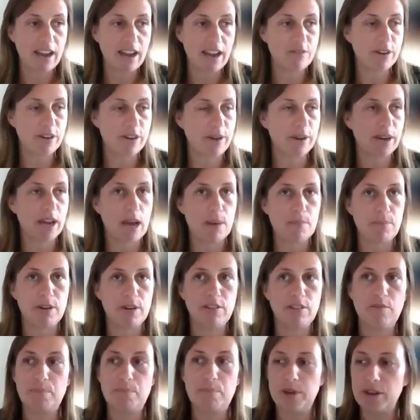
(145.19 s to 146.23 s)
I wrote a couple
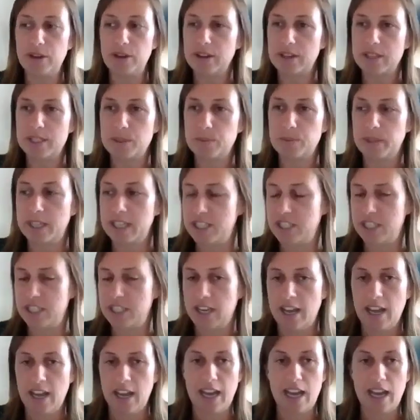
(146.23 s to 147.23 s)
of books, which